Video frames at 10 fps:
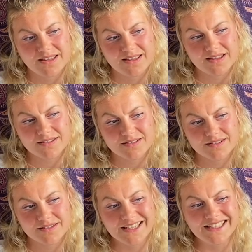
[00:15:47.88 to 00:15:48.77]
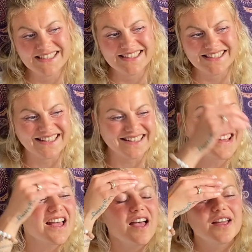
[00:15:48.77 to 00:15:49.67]
Yes.
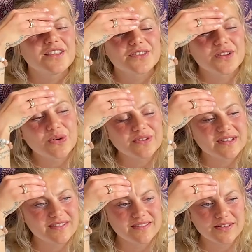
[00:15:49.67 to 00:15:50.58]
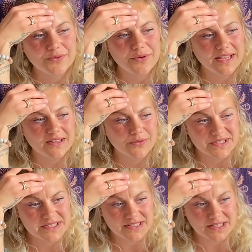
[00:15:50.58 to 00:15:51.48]
So this is a great
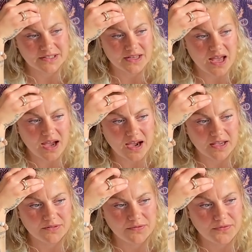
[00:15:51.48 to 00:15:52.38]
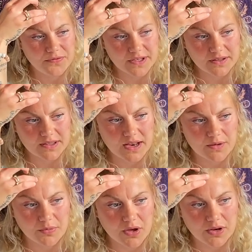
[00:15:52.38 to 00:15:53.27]
question. I feel that
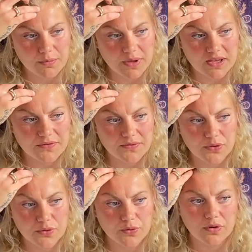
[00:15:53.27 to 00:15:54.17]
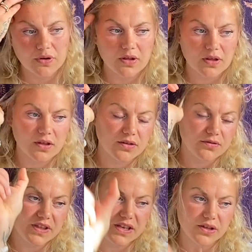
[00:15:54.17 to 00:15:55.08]
I'm gonna make a few
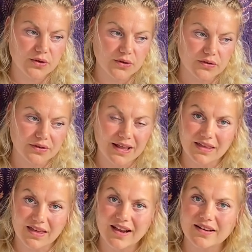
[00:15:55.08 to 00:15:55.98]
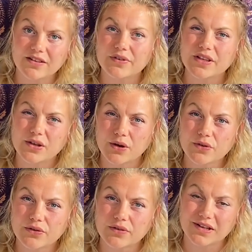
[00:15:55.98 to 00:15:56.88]
videos, like guided
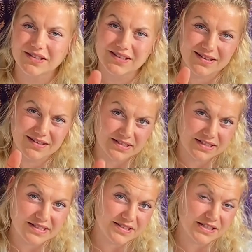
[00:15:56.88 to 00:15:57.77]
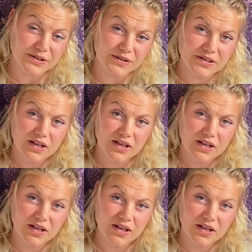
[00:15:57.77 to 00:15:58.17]
videos, that is easier.